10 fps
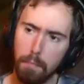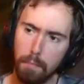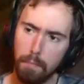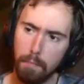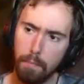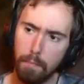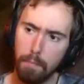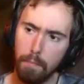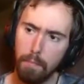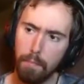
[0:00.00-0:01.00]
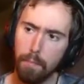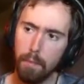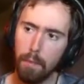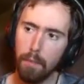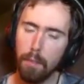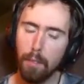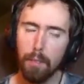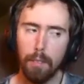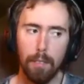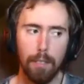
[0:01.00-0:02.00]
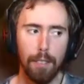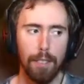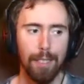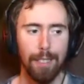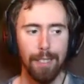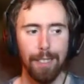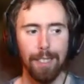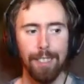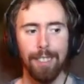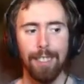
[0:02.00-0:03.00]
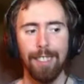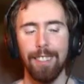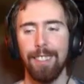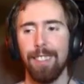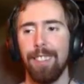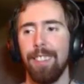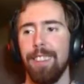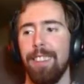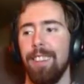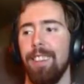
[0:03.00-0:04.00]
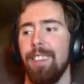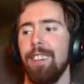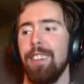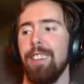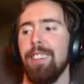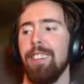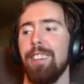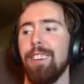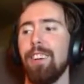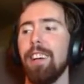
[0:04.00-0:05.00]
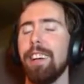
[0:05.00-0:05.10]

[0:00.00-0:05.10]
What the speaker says: [no speech]